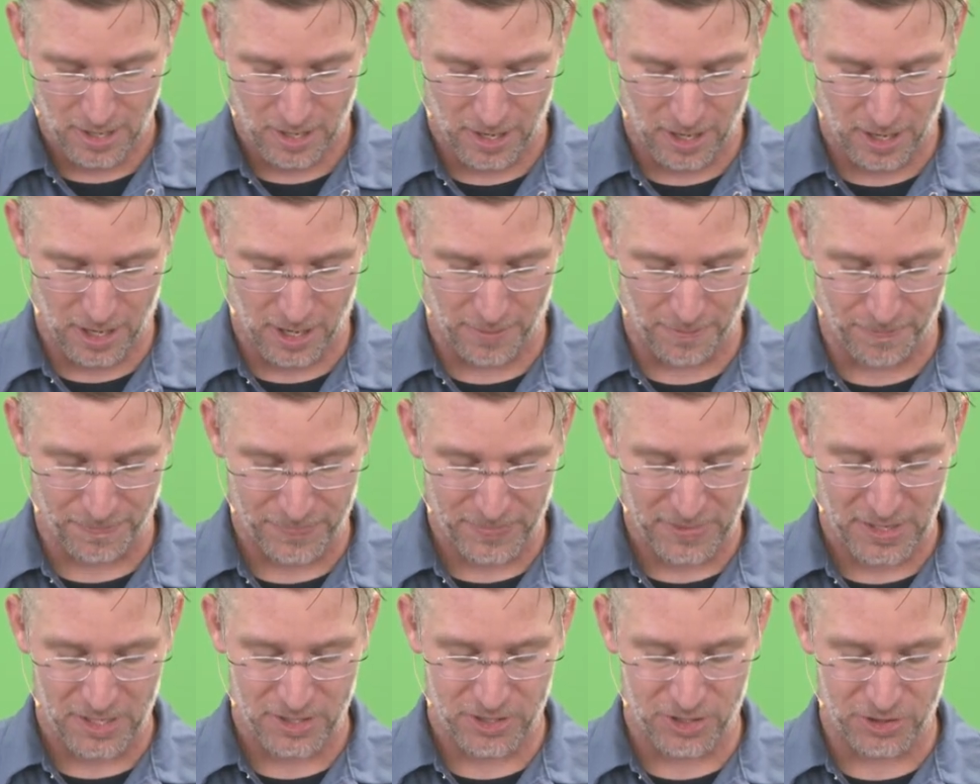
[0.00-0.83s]

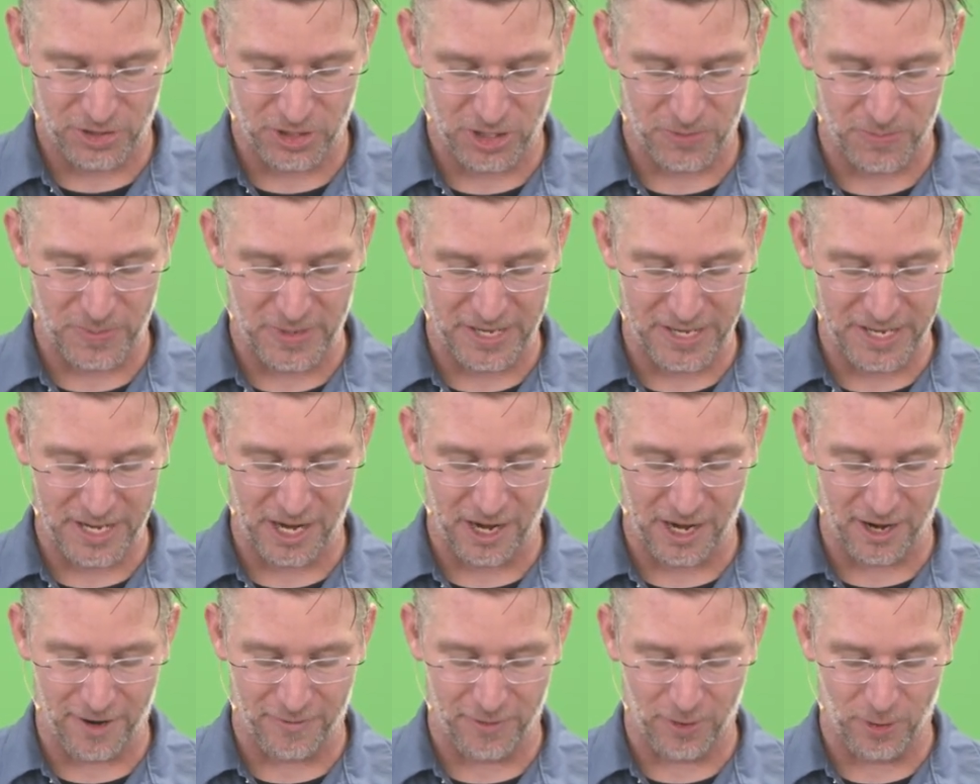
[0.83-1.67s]
So just be
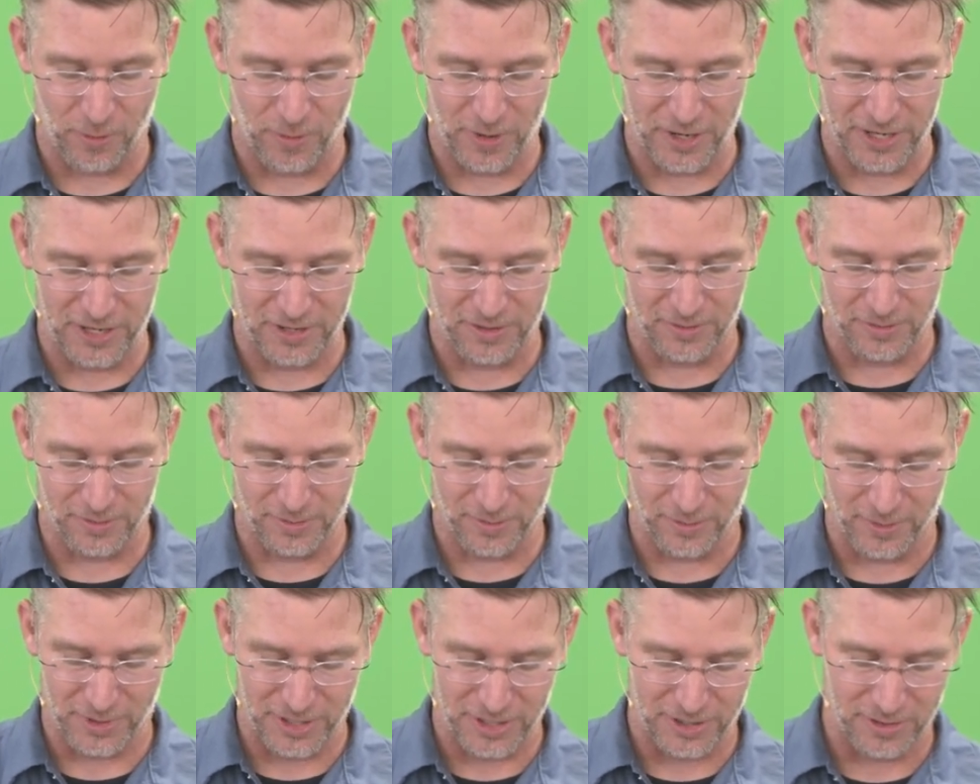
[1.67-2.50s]
careful when
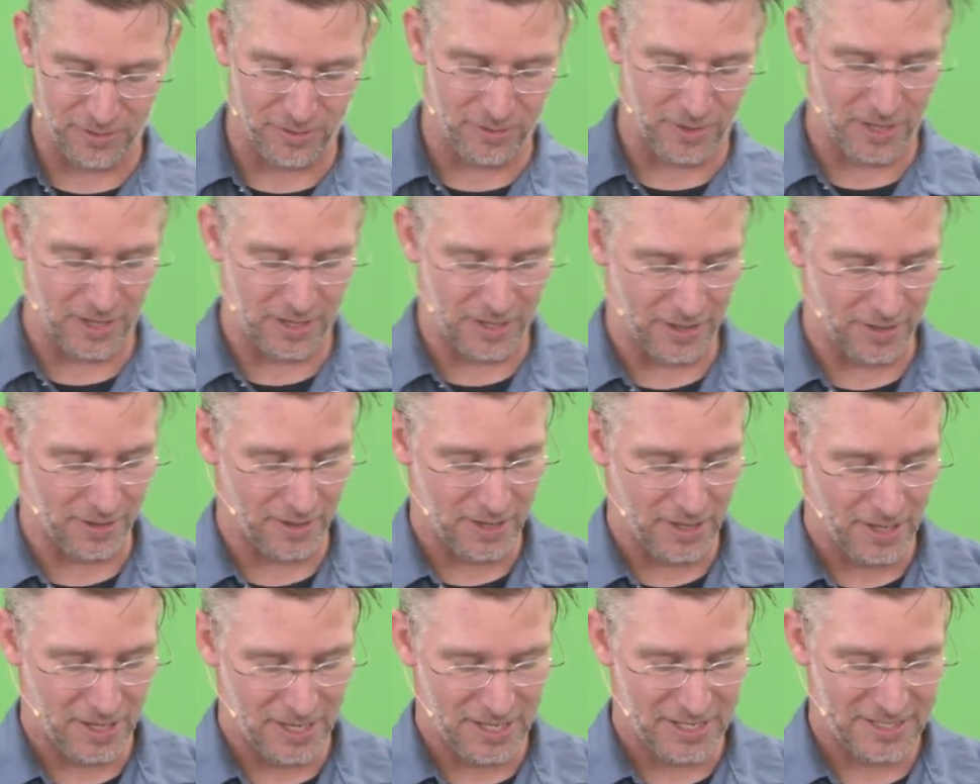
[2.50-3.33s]
you
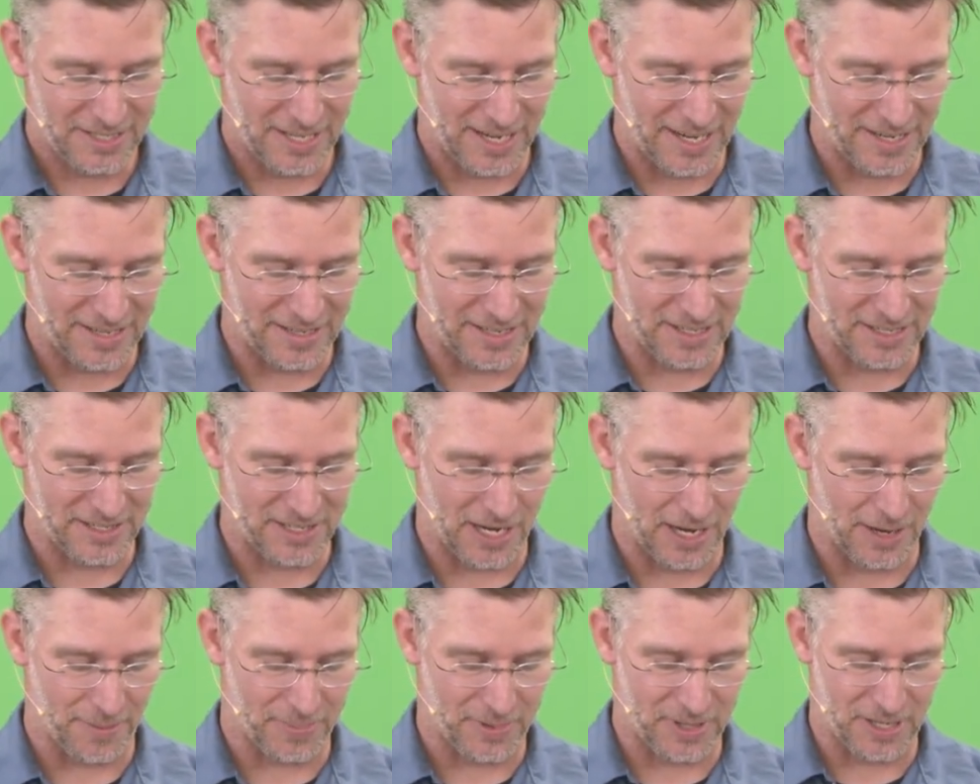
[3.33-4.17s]
tighten these
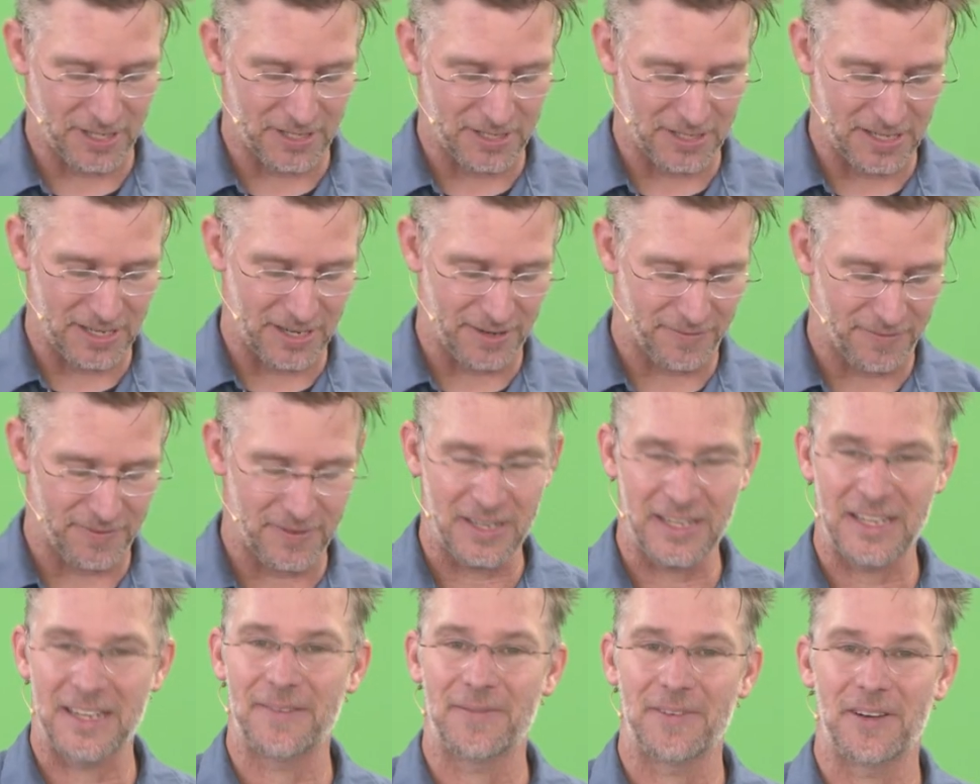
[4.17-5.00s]
up, because
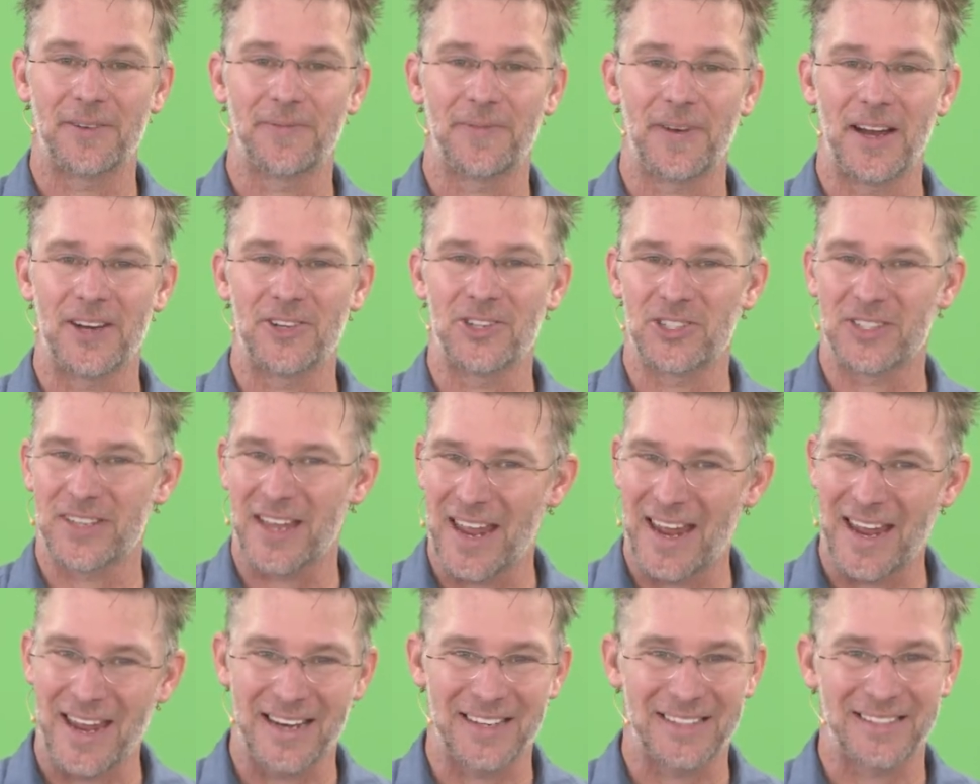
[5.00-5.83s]
even if I just
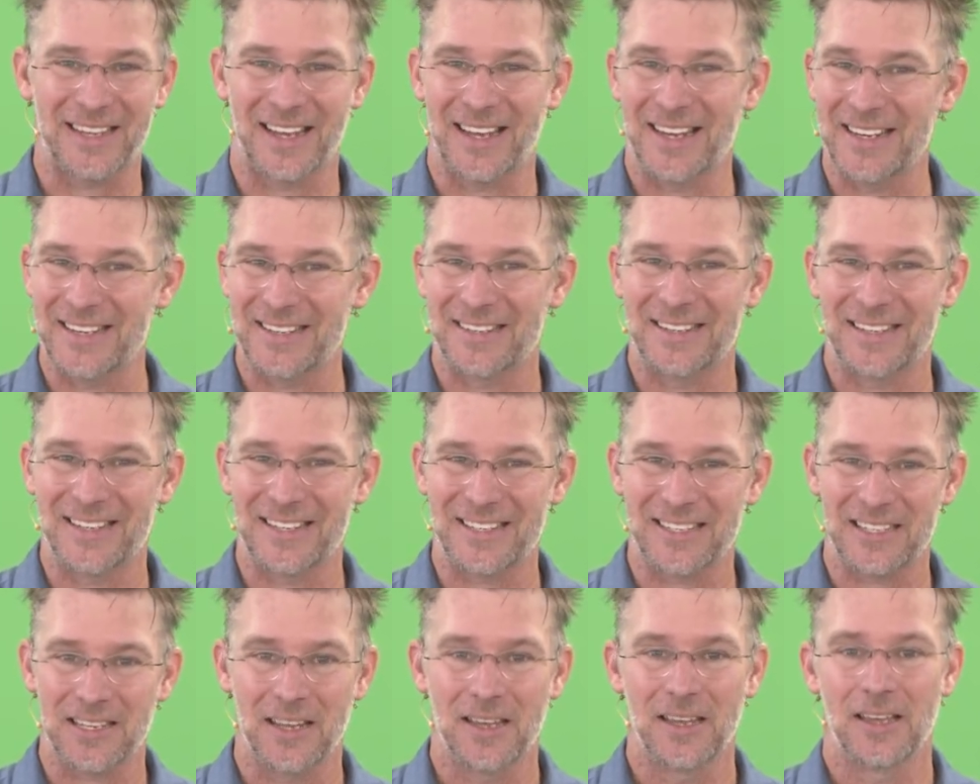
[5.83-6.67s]
hand tighten
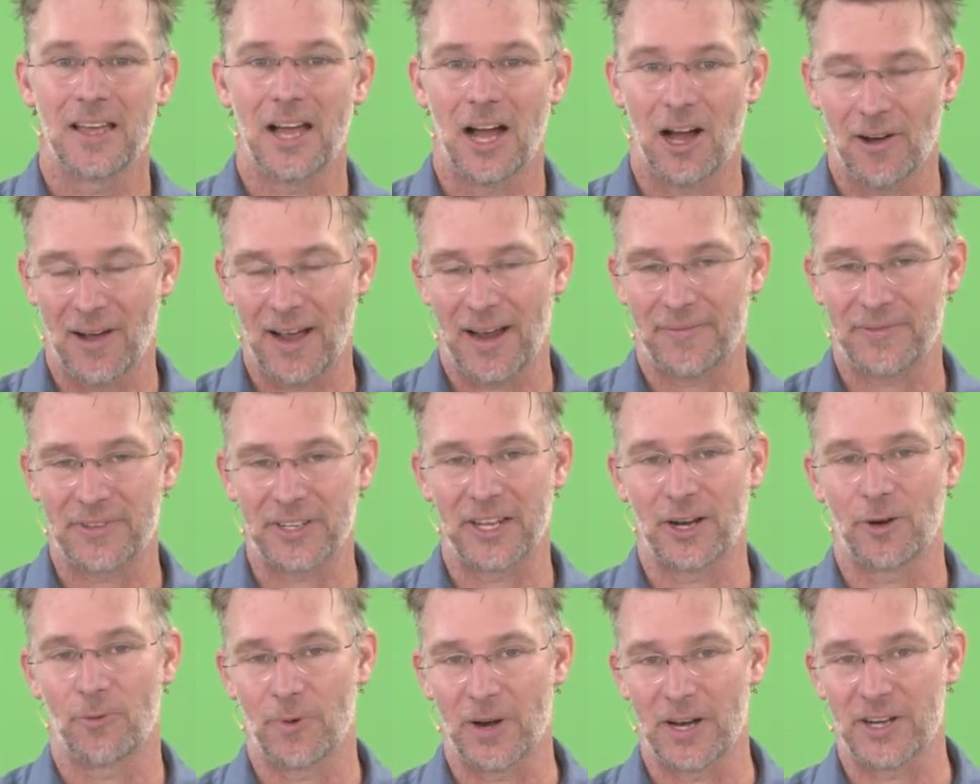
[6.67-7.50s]
this, I'll have to
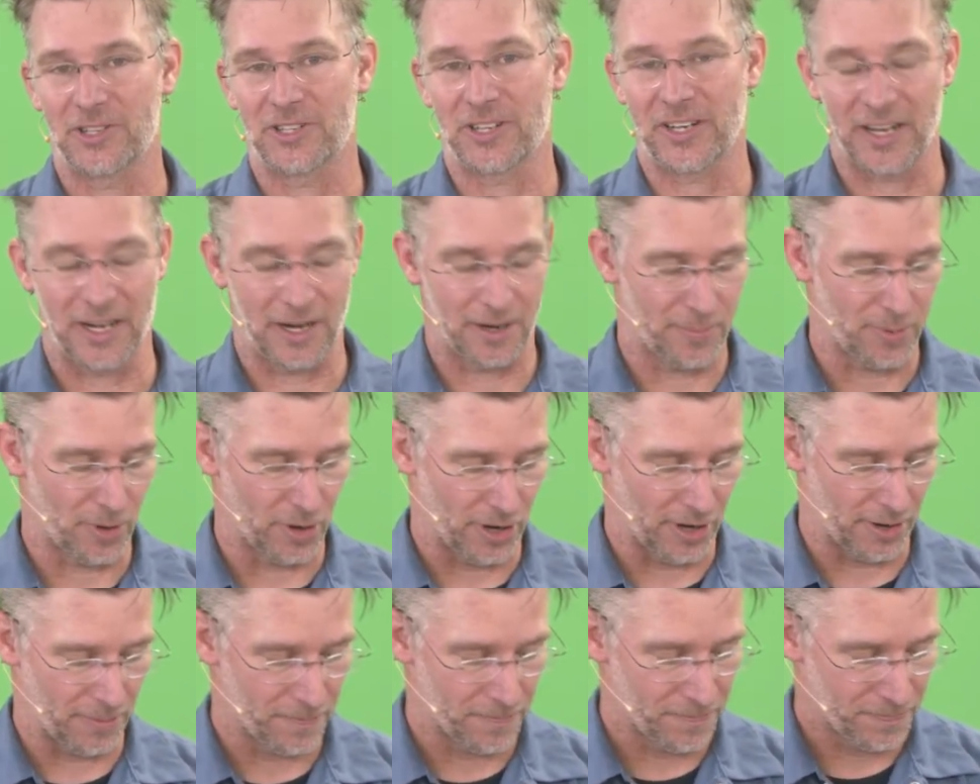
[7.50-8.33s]
get a wrench to get it
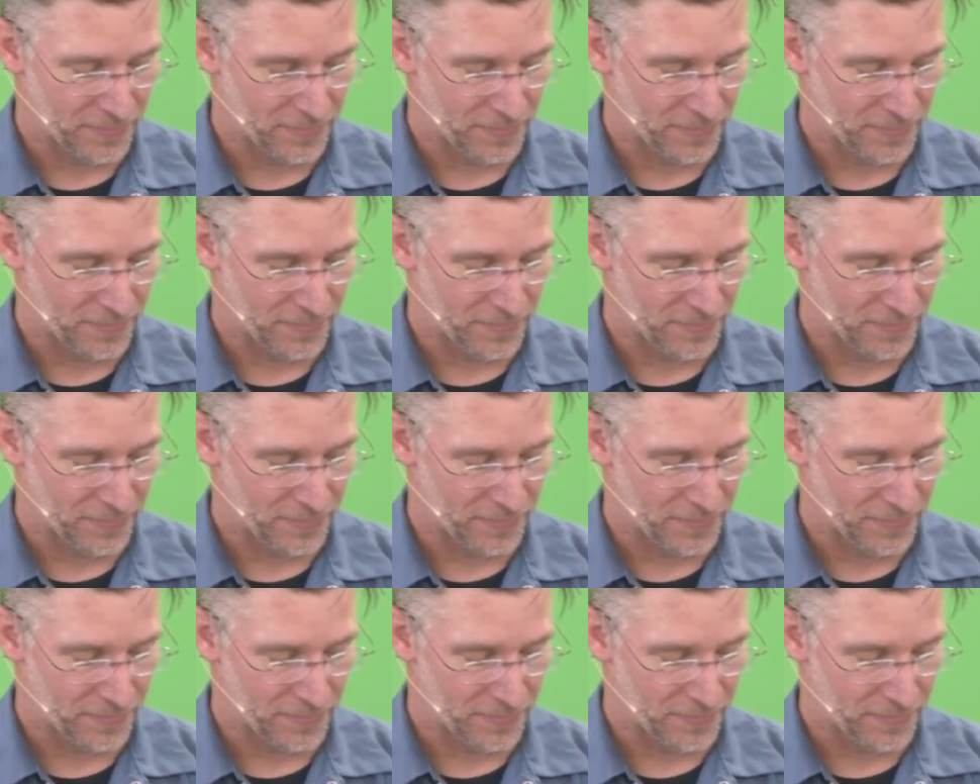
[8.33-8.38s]
apart.